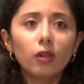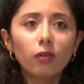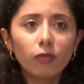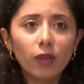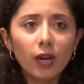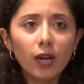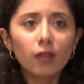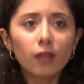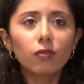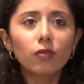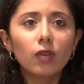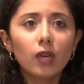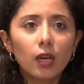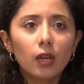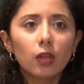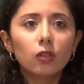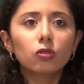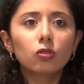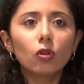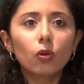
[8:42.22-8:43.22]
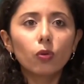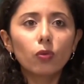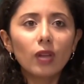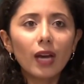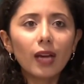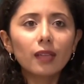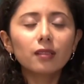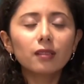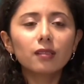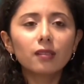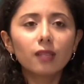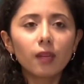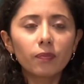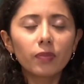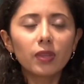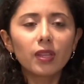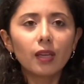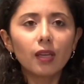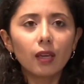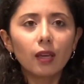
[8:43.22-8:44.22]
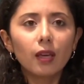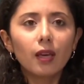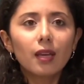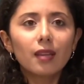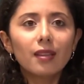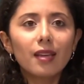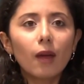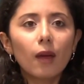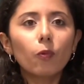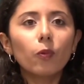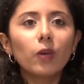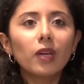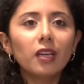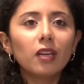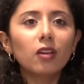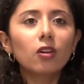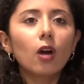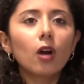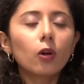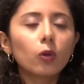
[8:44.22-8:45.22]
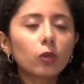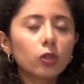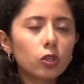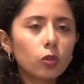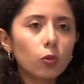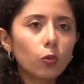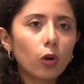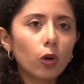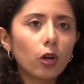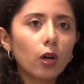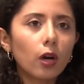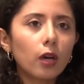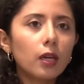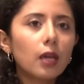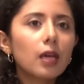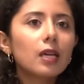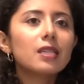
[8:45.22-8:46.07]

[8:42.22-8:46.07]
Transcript: to create a plan in 2018 for a stronger sea wall.